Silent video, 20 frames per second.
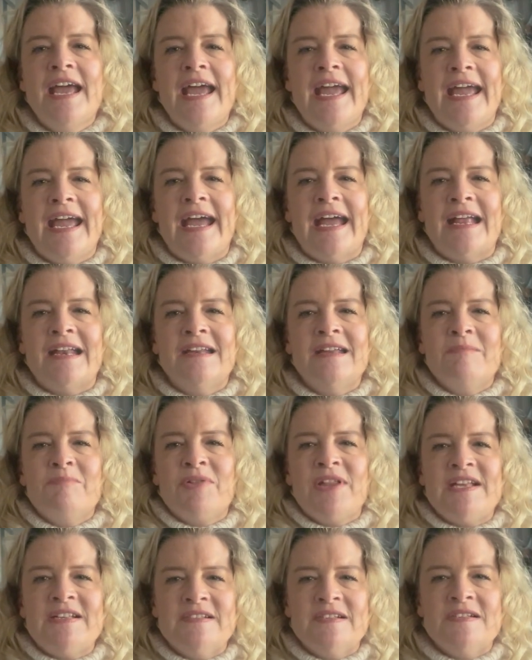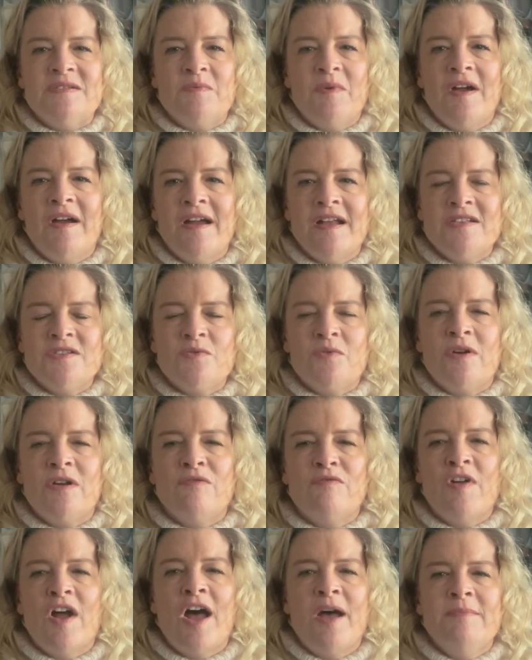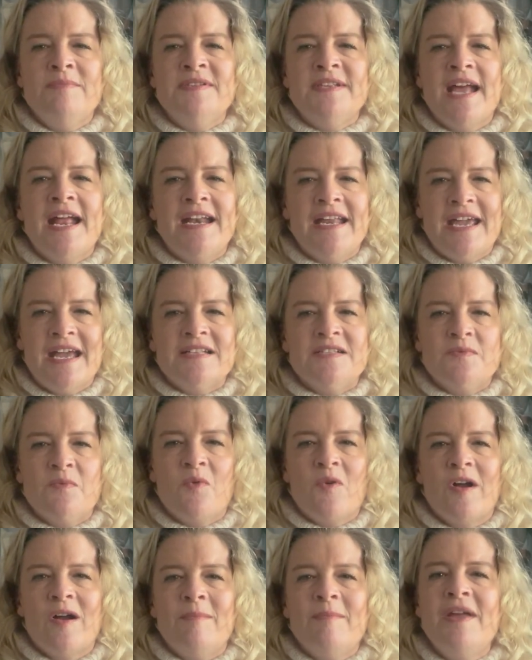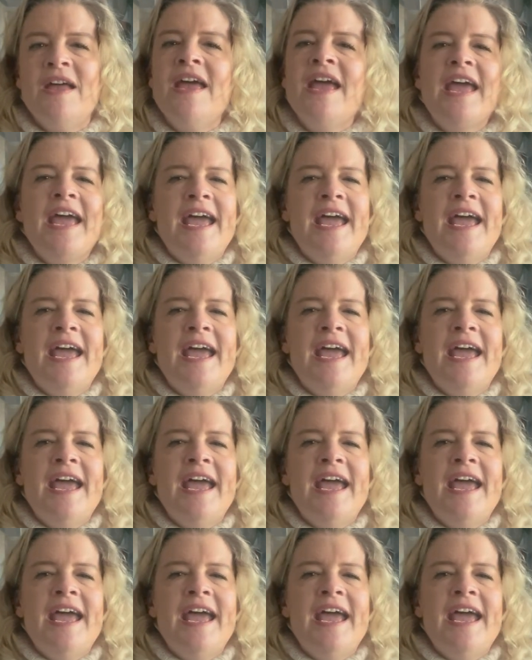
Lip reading: and places where it sort of rubs and gets warm.